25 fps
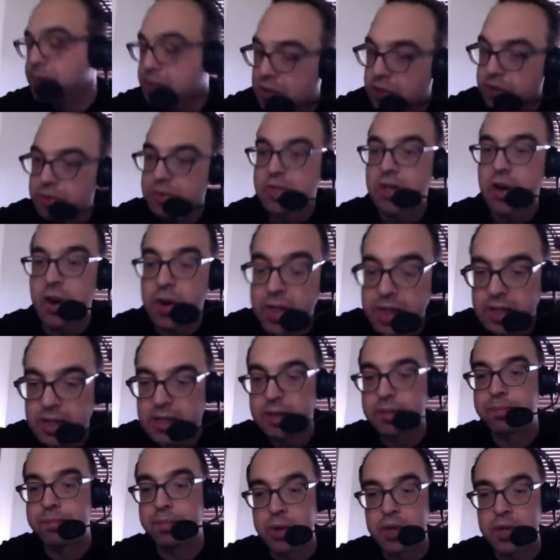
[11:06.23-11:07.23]
starting to
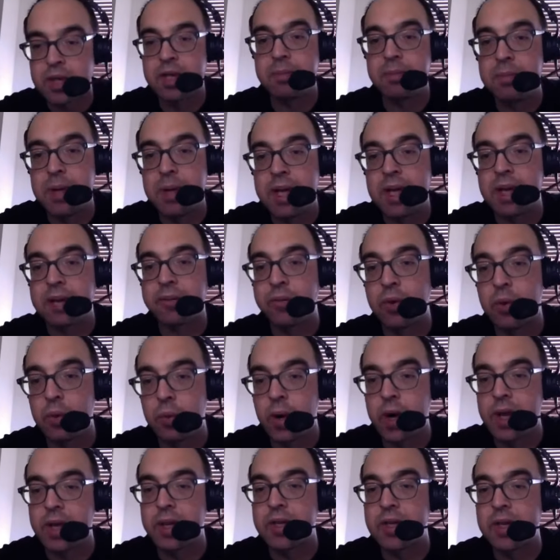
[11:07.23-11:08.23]
put some meaningful
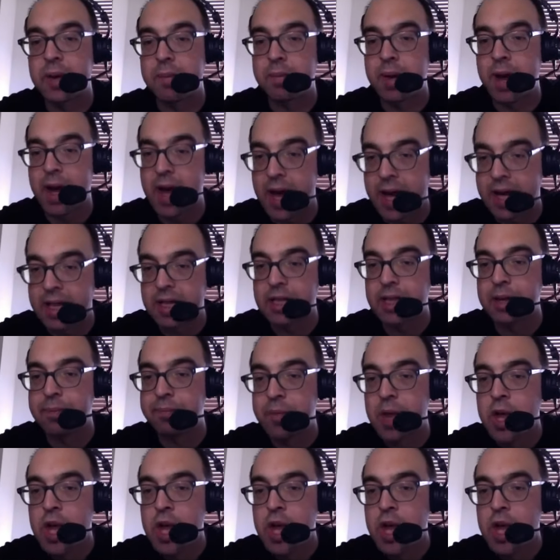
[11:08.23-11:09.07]
ones behind him.